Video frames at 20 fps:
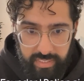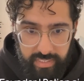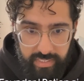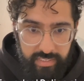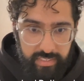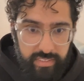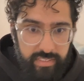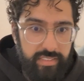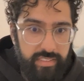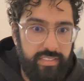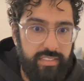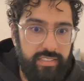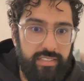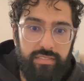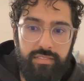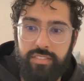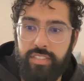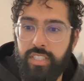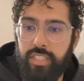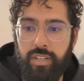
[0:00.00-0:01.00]
released,
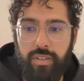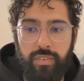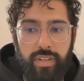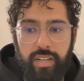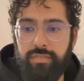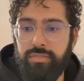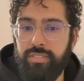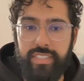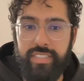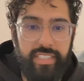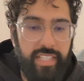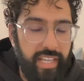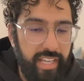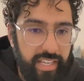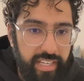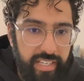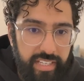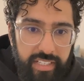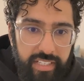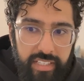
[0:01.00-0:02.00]
every
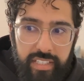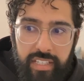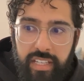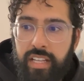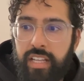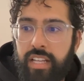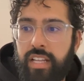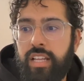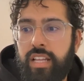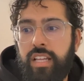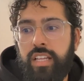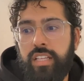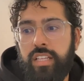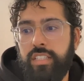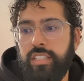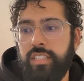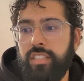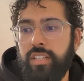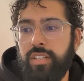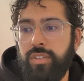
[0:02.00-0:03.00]
day,
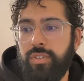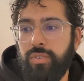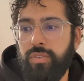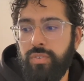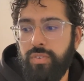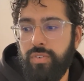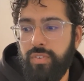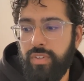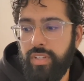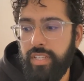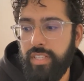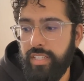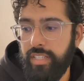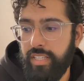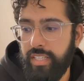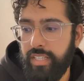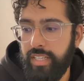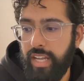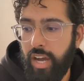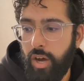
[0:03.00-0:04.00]

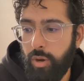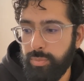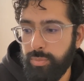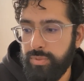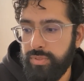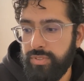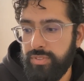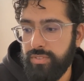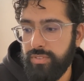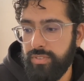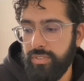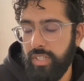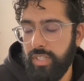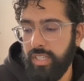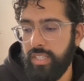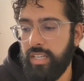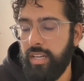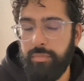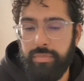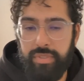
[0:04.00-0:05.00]
it helps
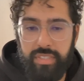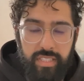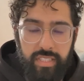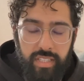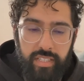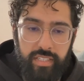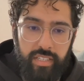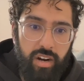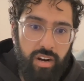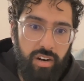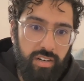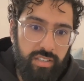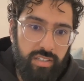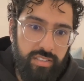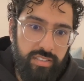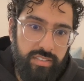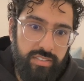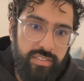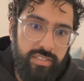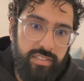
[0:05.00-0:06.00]
a company like
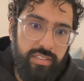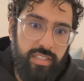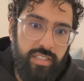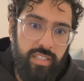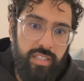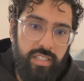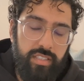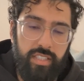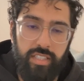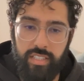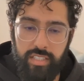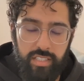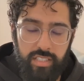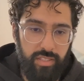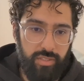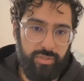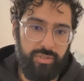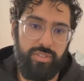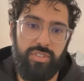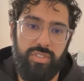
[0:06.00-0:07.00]
ours get
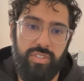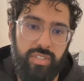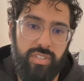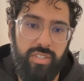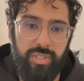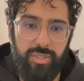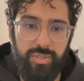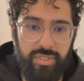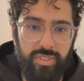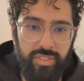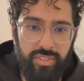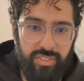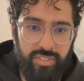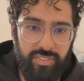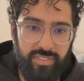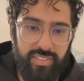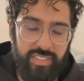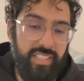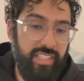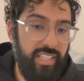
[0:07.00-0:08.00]
closer and
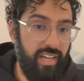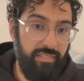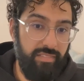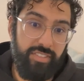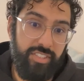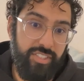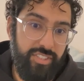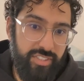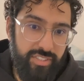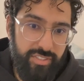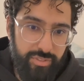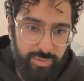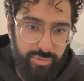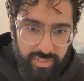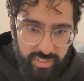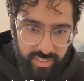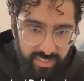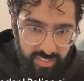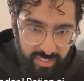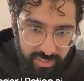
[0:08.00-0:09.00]
closer to that vision you
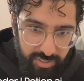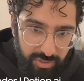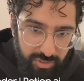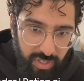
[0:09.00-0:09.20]
just